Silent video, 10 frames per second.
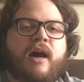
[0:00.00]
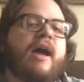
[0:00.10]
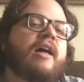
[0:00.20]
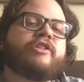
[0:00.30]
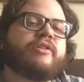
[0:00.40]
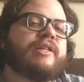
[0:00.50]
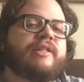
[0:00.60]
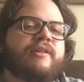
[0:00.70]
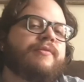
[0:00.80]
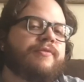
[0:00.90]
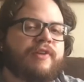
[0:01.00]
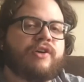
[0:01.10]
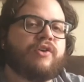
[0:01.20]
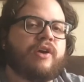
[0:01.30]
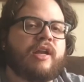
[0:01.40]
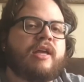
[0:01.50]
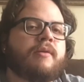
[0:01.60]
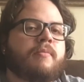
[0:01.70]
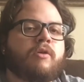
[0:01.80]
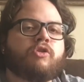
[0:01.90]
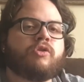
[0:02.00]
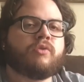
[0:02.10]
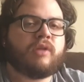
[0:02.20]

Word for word: I actually didn't feel any emotional